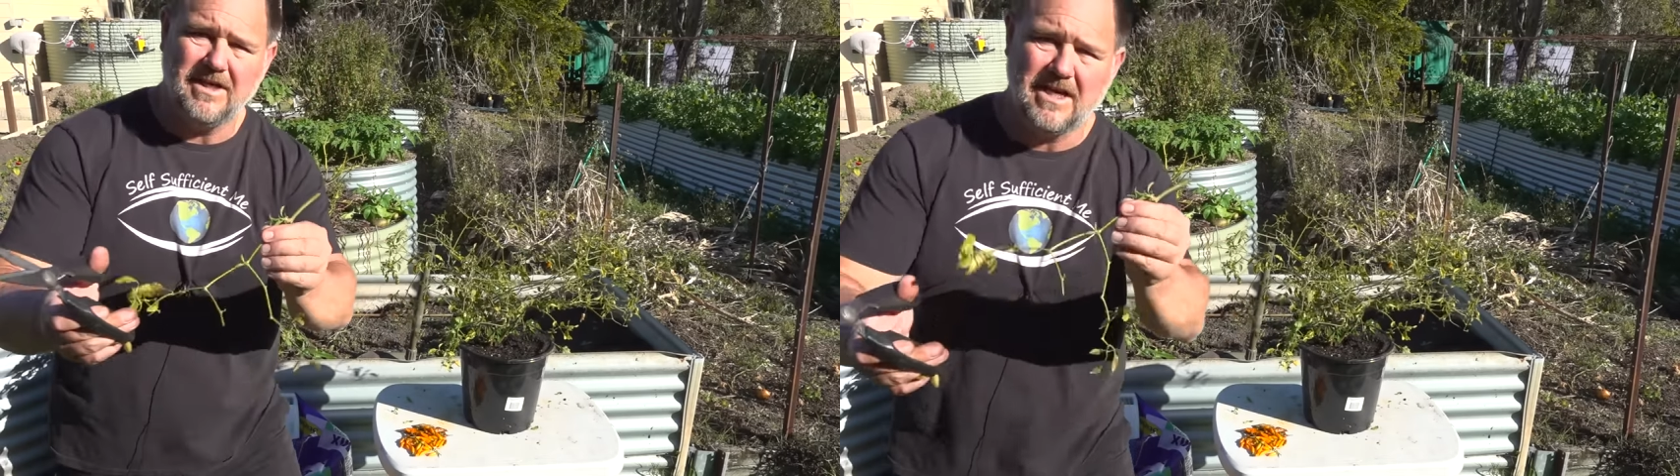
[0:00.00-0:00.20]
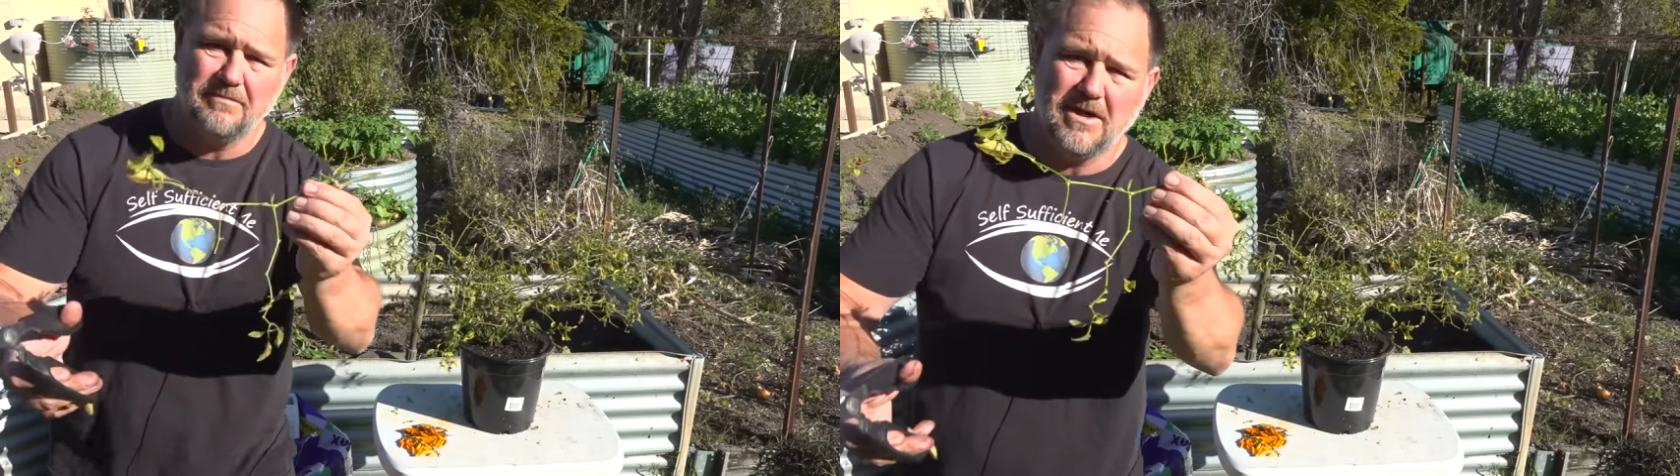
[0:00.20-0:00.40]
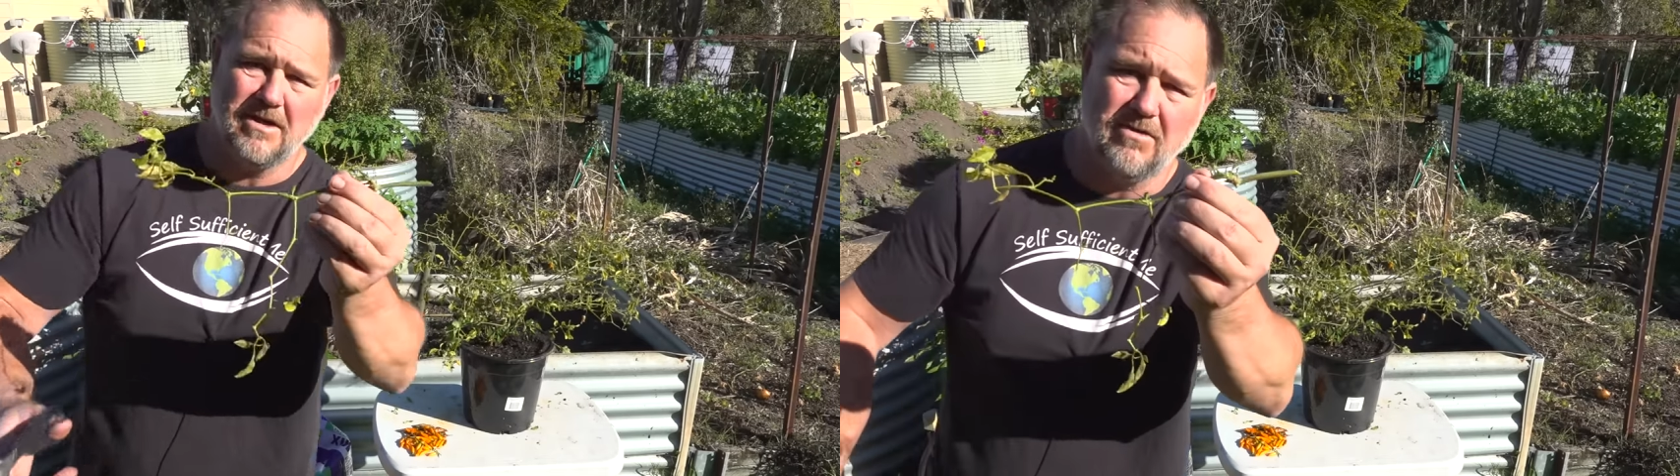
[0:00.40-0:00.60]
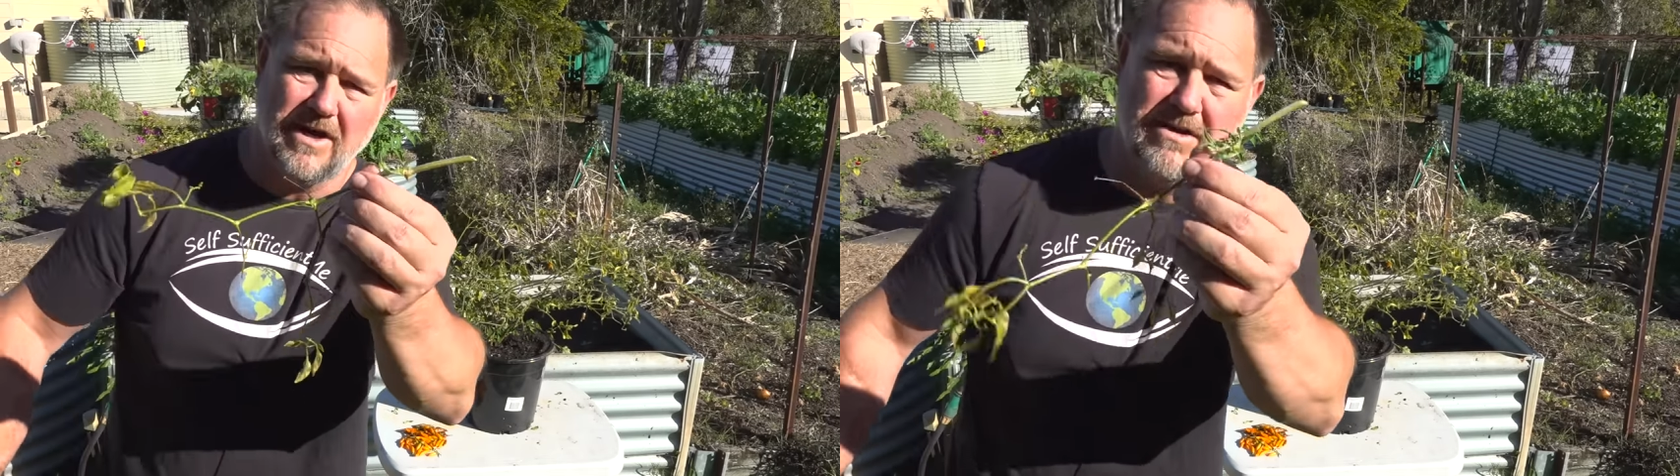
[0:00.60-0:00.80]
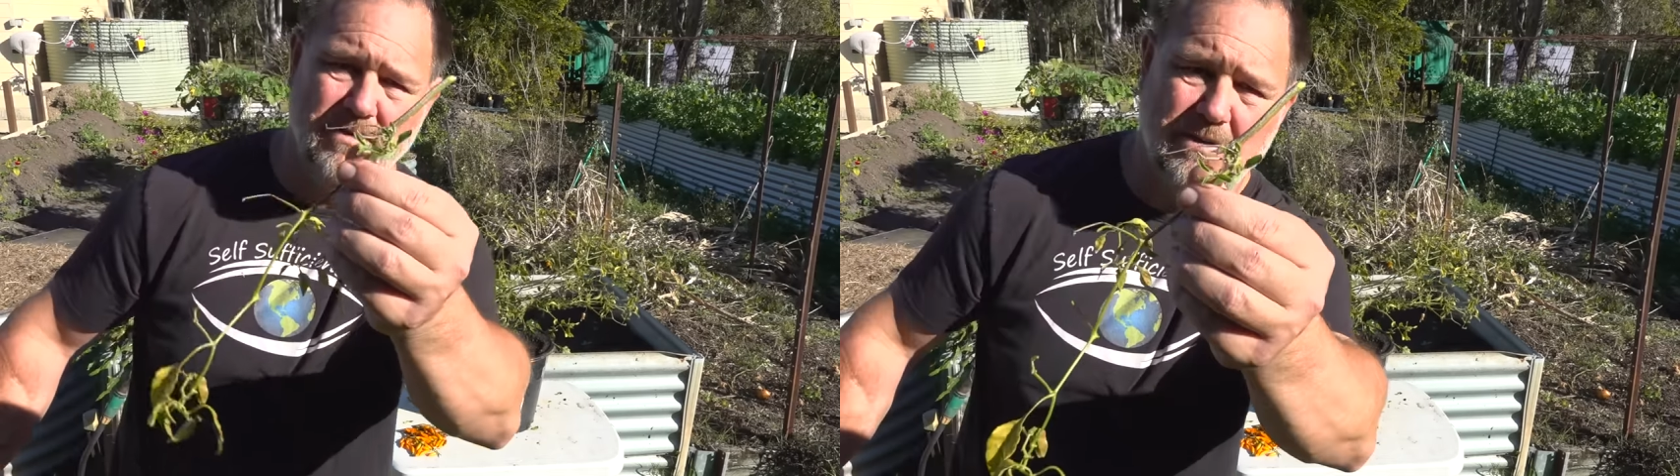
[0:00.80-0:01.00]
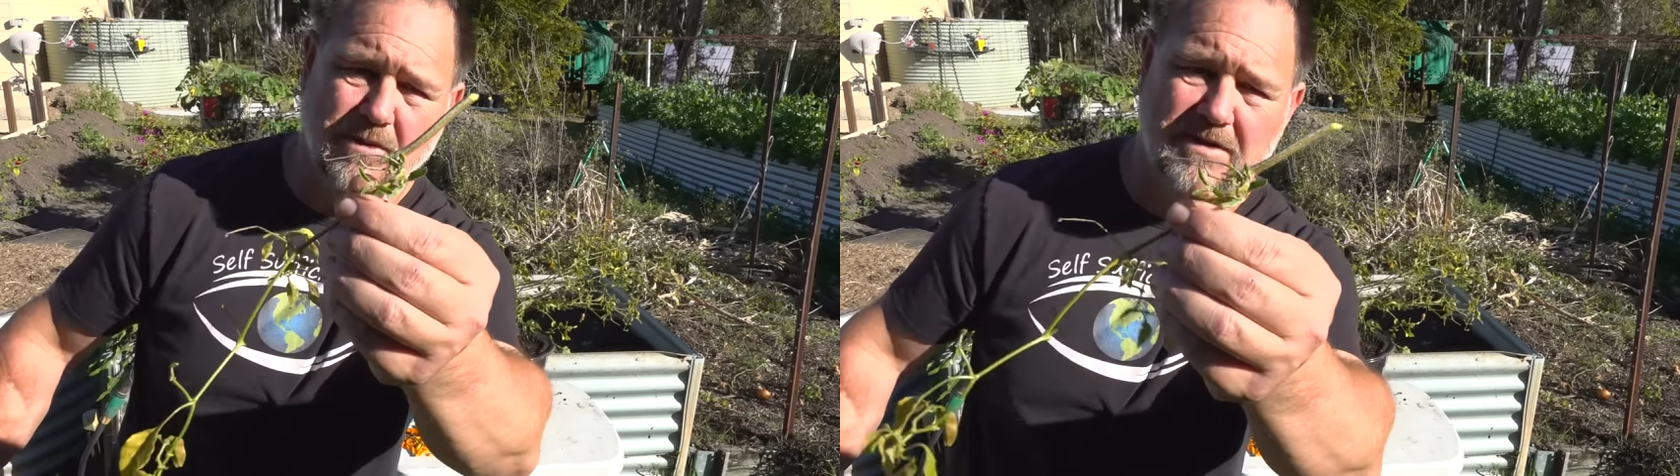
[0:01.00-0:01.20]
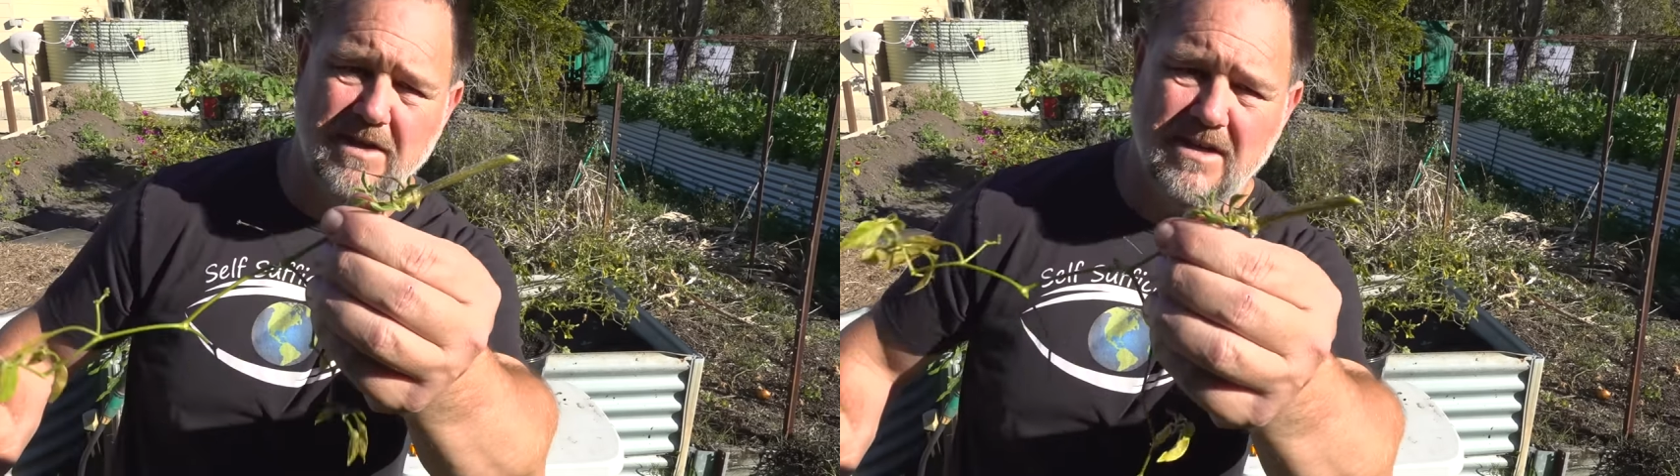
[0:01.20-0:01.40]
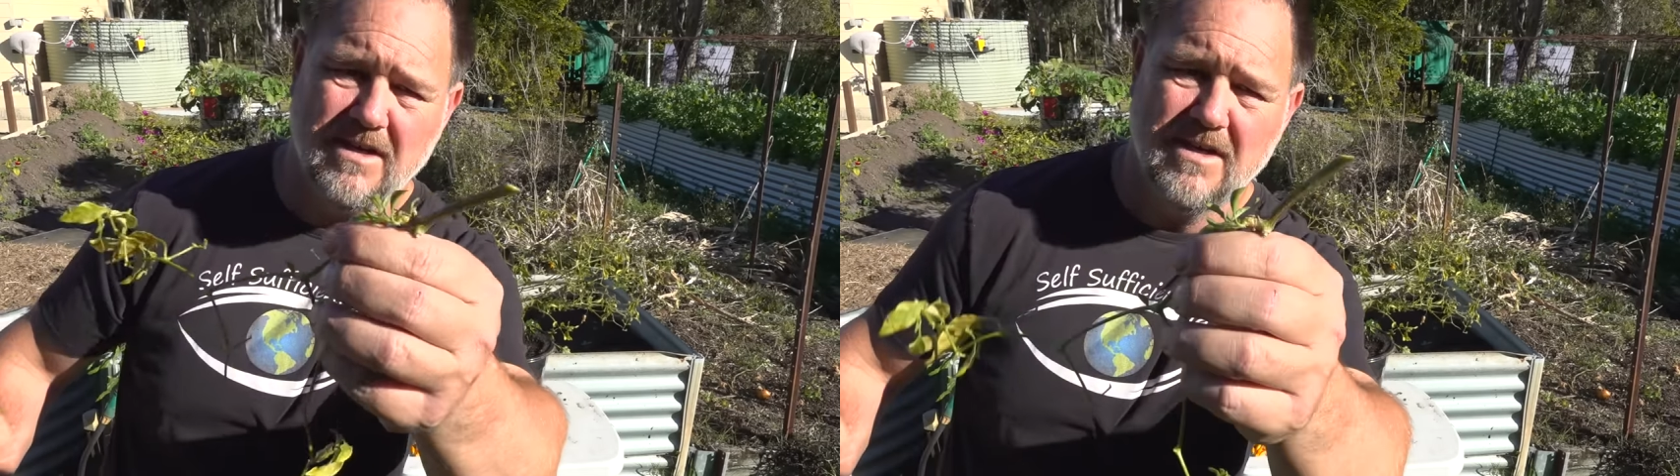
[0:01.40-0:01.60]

get a bit of greenery with it,